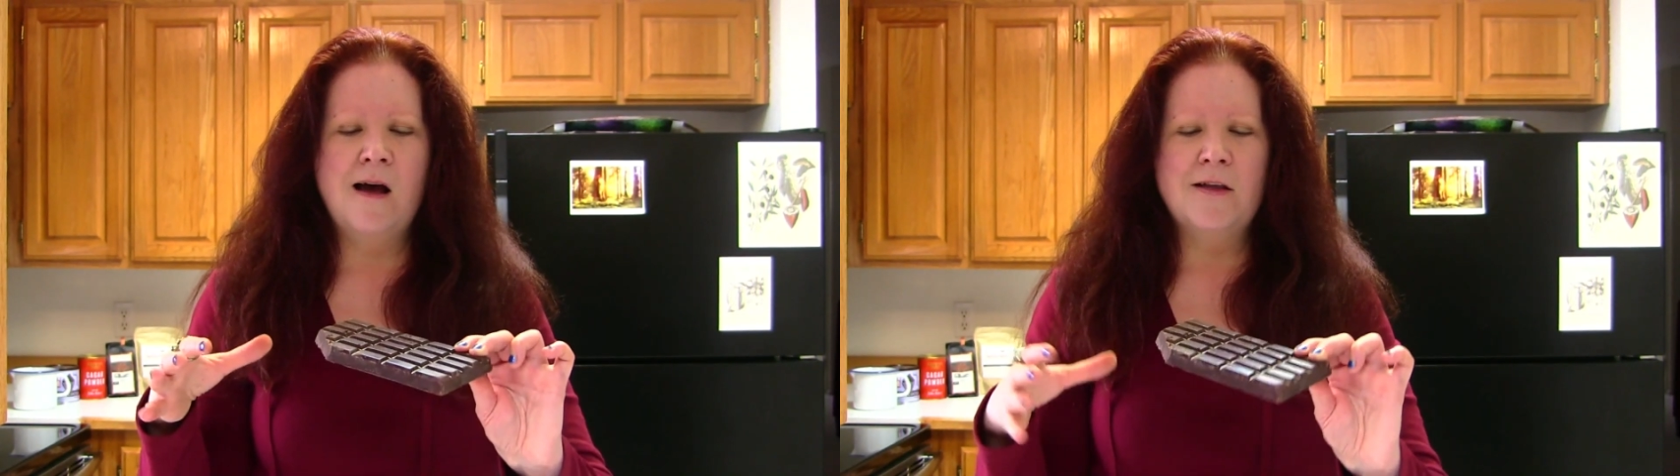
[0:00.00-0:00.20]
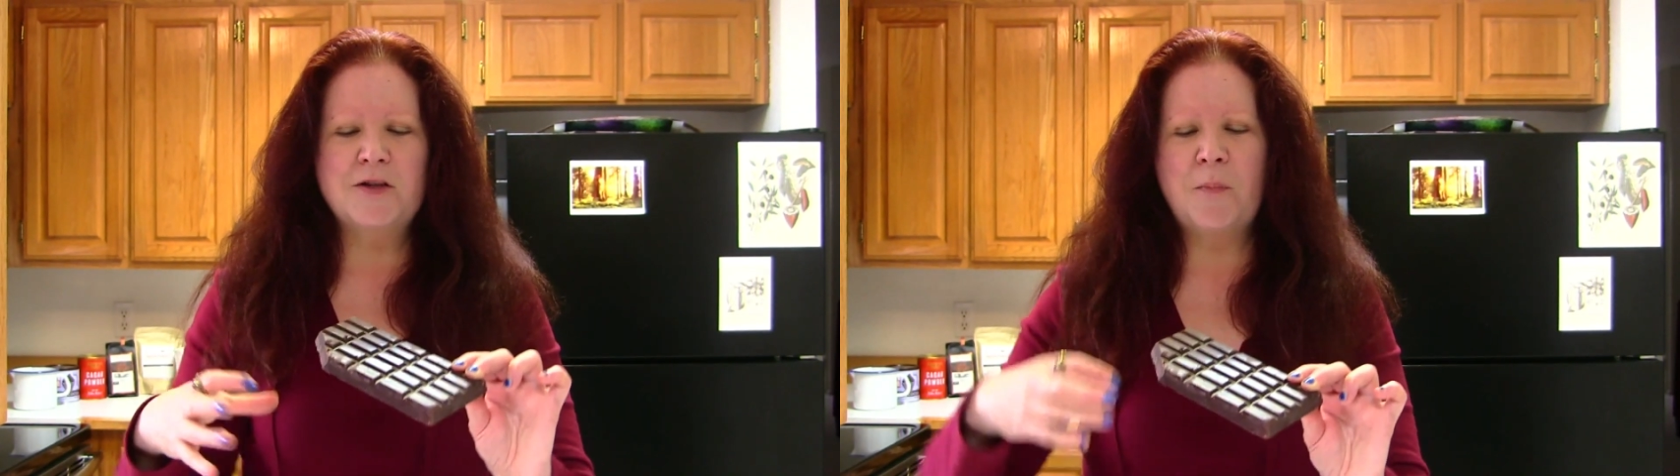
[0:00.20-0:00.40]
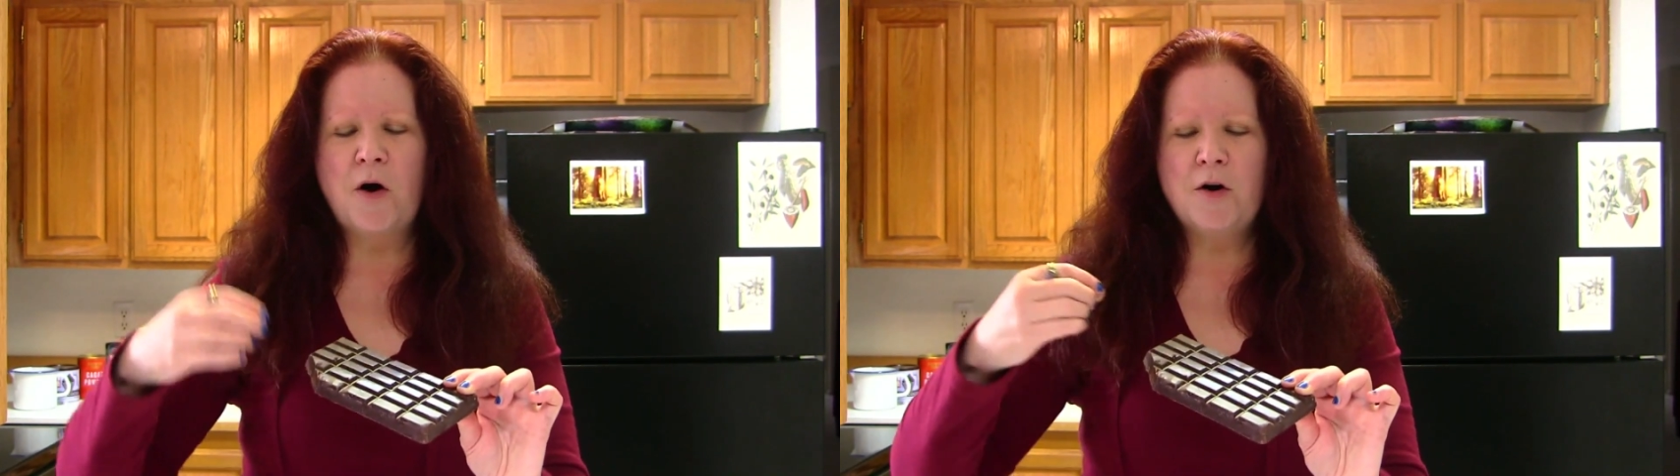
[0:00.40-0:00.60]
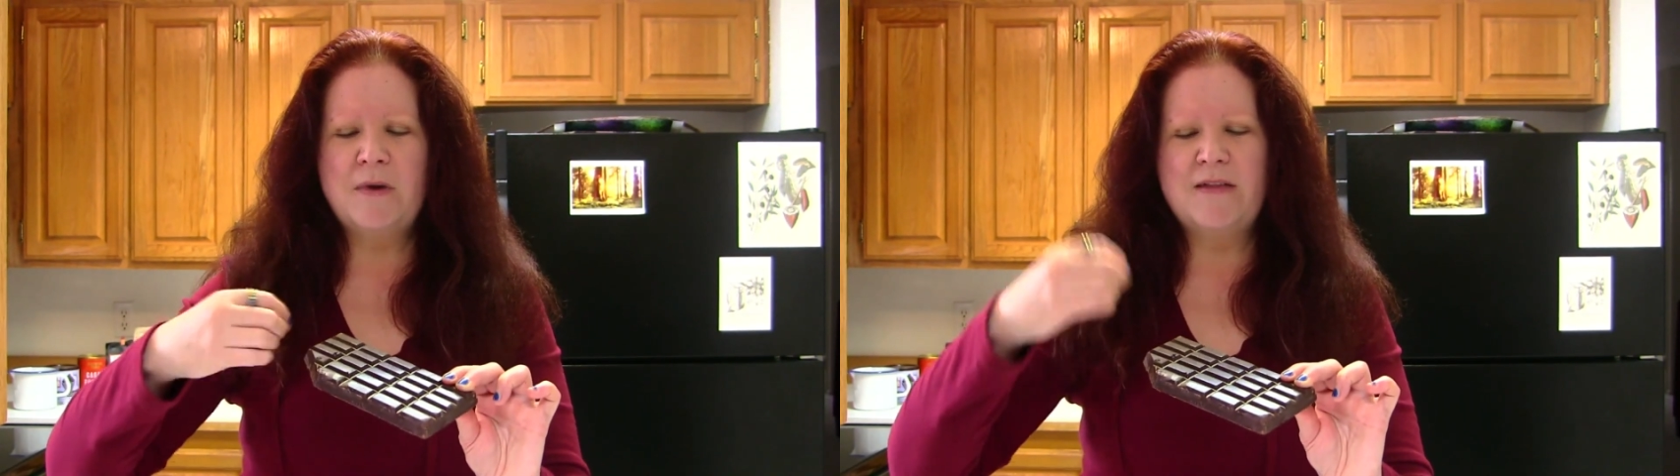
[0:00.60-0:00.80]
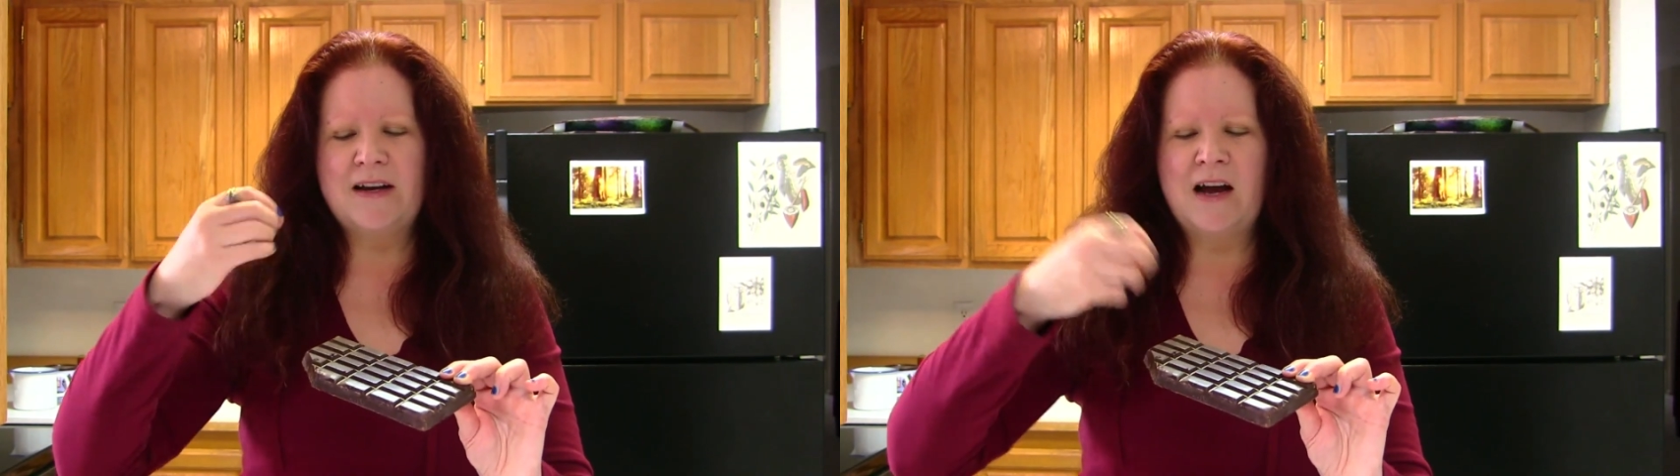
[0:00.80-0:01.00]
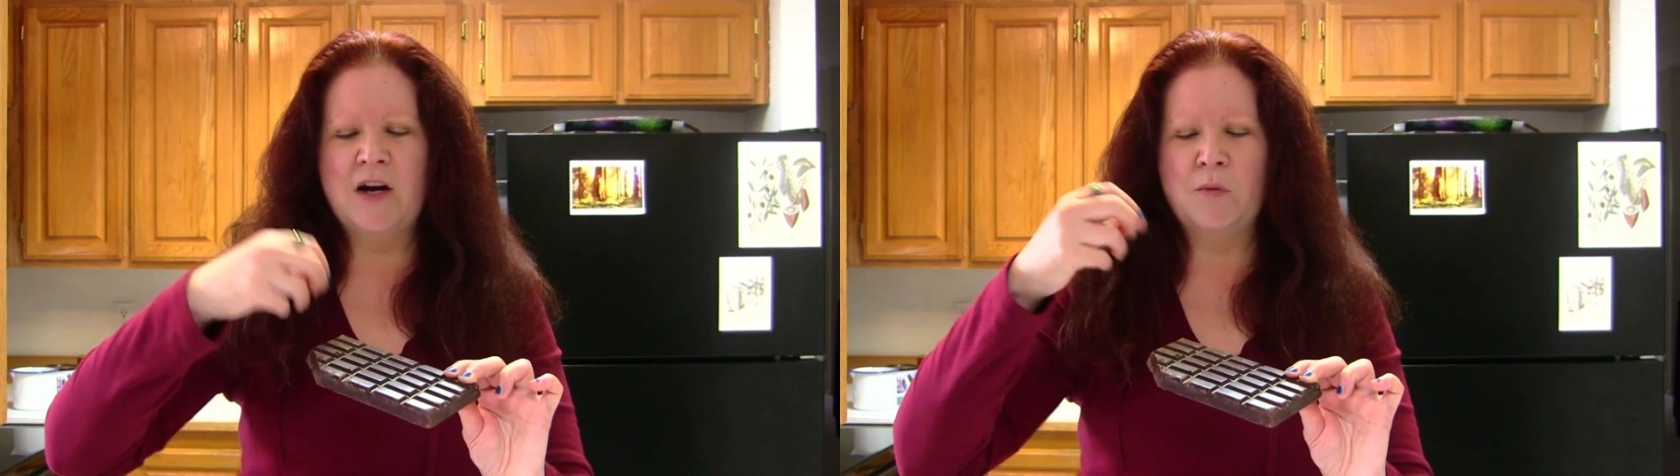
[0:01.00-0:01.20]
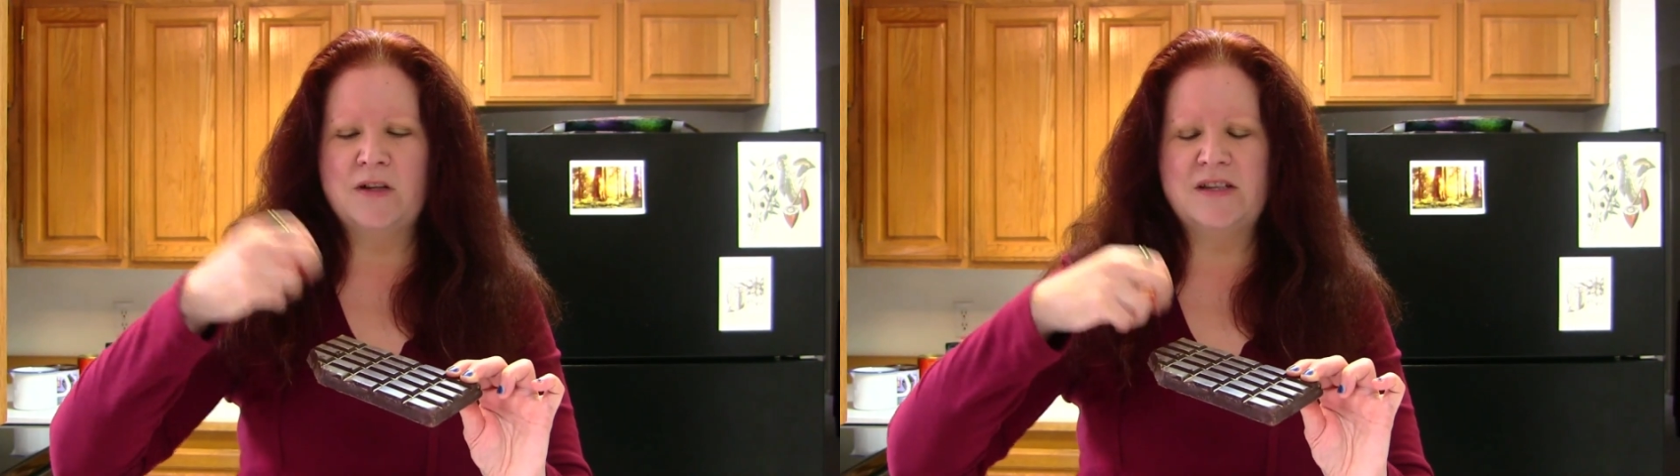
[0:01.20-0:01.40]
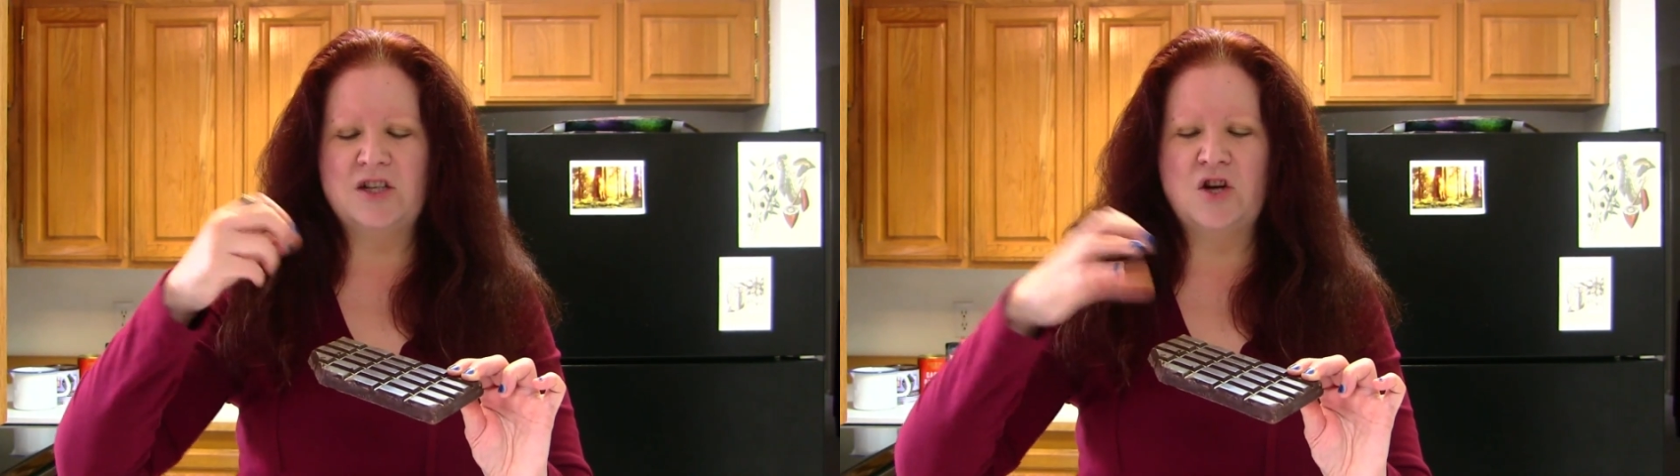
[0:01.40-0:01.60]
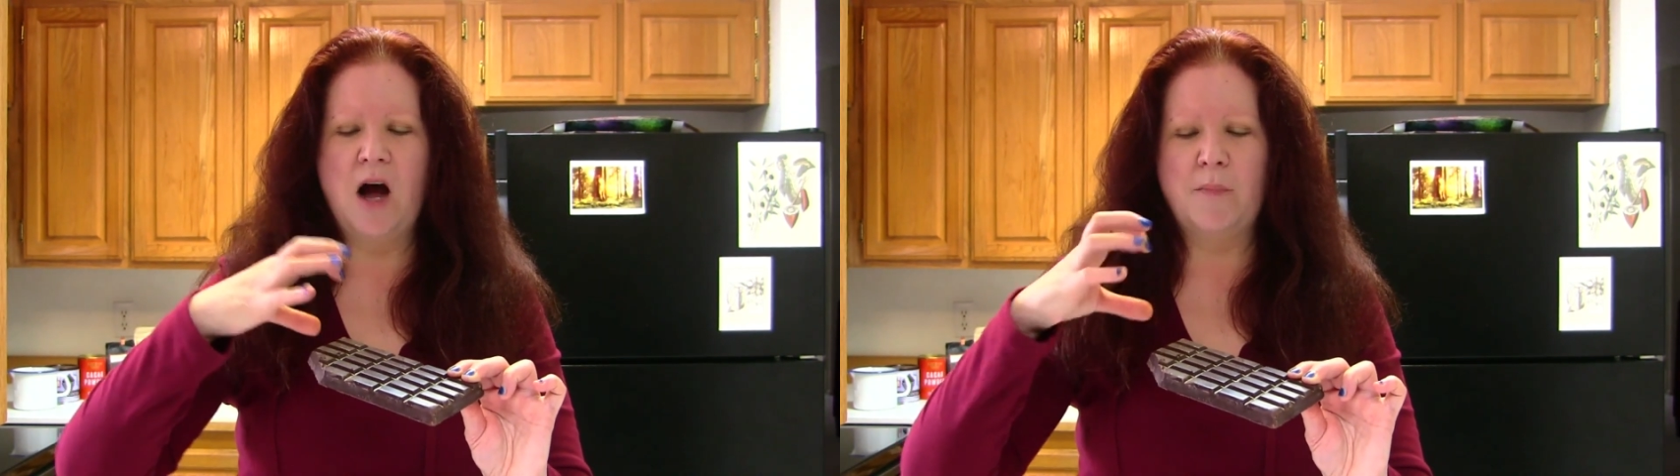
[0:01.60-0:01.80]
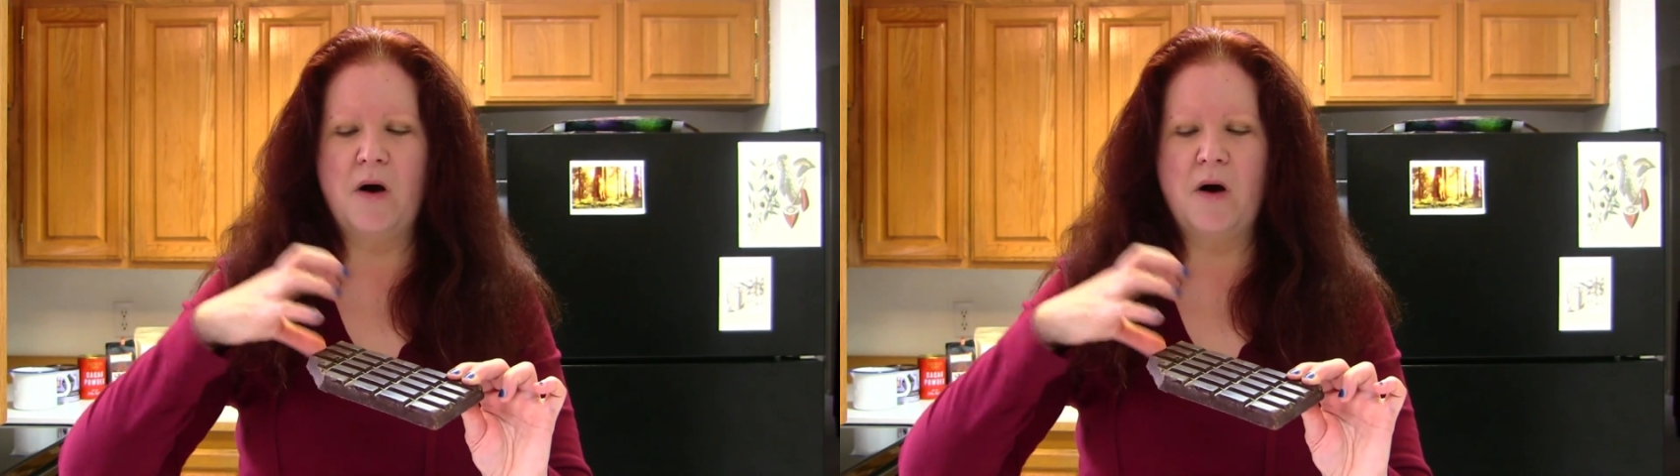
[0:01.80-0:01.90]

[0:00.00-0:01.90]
There's part of me that kind of wants to chop